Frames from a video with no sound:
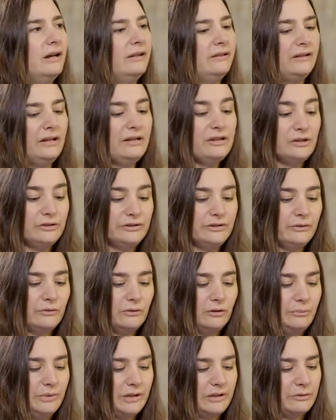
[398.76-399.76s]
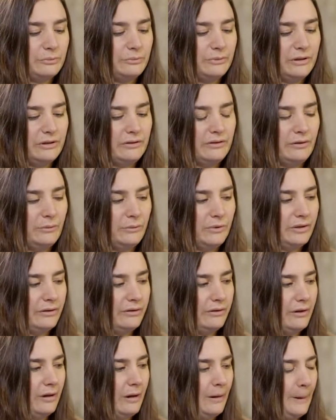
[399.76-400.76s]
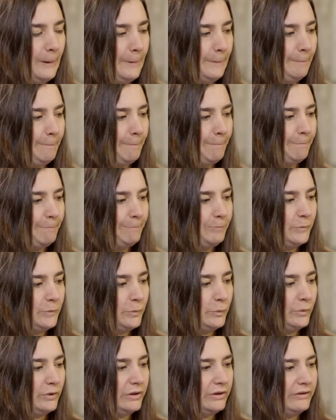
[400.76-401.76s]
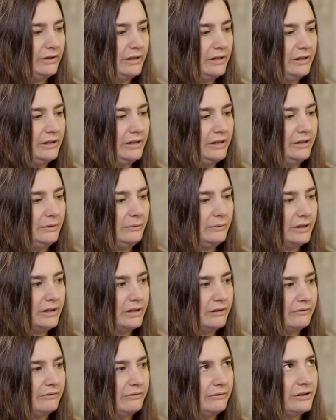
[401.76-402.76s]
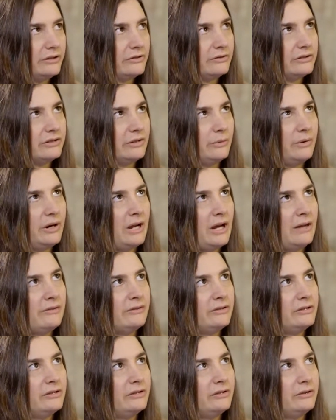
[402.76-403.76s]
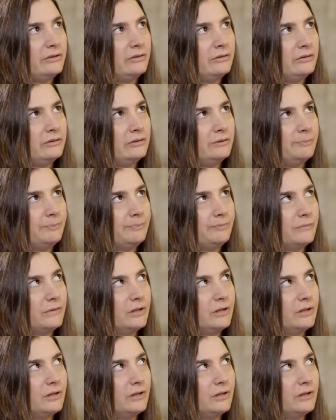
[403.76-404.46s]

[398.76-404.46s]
and it's also cool because we, you know, with the newer features that were added to